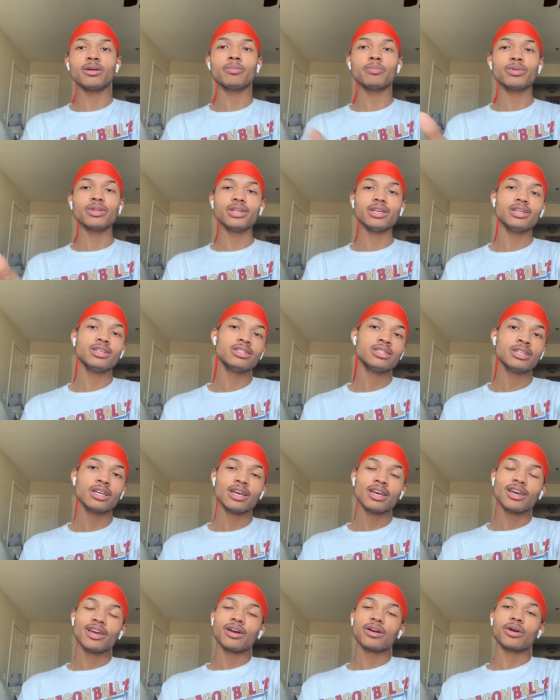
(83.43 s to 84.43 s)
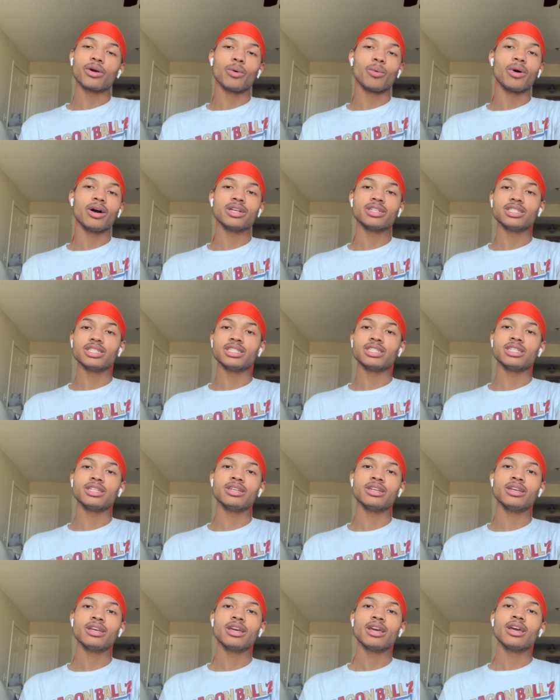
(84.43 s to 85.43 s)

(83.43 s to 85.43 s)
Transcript: Please go watch this shit